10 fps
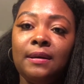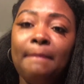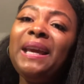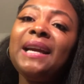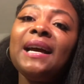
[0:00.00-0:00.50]

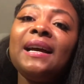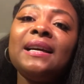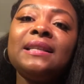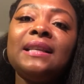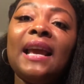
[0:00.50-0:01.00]

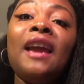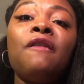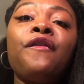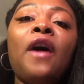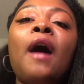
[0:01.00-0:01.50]
Because
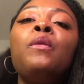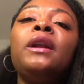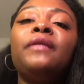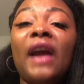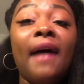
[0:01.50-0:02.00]
if I would
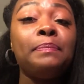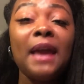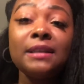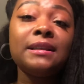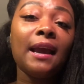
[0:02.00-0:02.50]
have kept
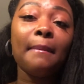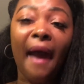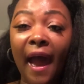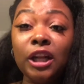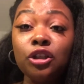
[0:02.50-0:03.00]
that same
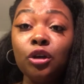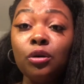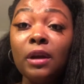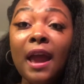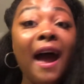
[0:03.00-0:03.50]

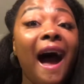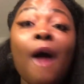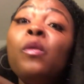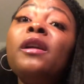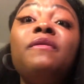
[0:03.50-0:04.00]
attitude,
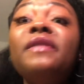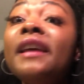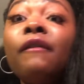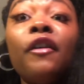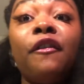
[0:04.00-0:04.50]
I would have
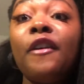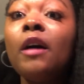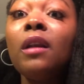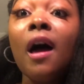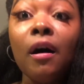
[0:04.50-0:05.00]
never
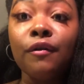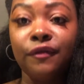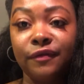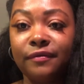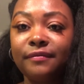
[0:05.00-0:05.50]
found
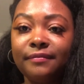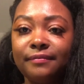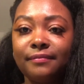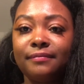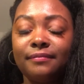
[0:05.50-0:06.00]
love.
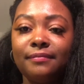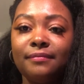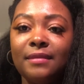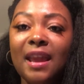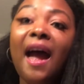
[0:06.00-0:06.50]

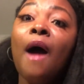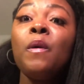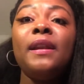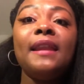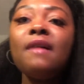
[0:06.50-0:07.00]
I
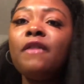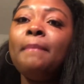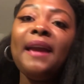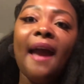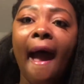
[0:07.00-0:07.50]
would never
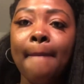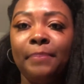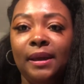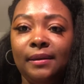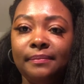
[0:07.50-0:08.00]
be
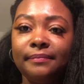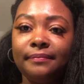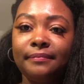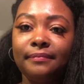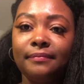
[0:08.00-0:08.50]
happy.
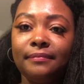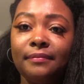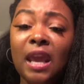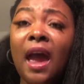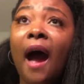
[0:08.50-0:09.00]

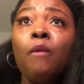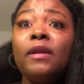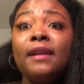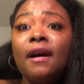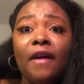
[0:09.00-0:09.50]
I
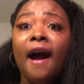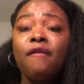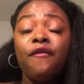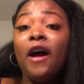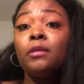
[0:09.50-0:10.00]
would never
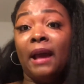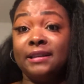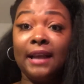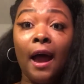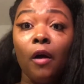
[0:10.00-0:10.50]
have found
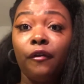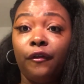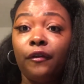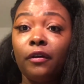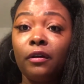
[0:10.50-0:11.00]

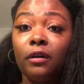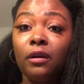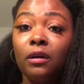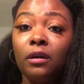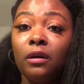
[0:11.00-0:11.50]
myself.
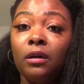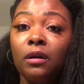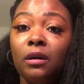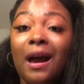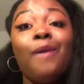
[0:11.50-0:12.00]

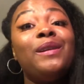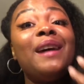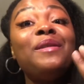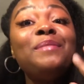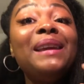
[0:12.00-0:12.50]
I would
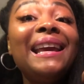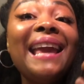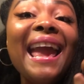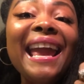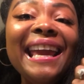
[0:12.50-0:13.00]
never be
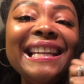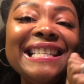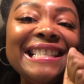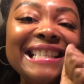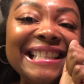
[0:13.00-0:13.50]

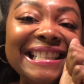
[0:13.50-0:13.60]
engaged.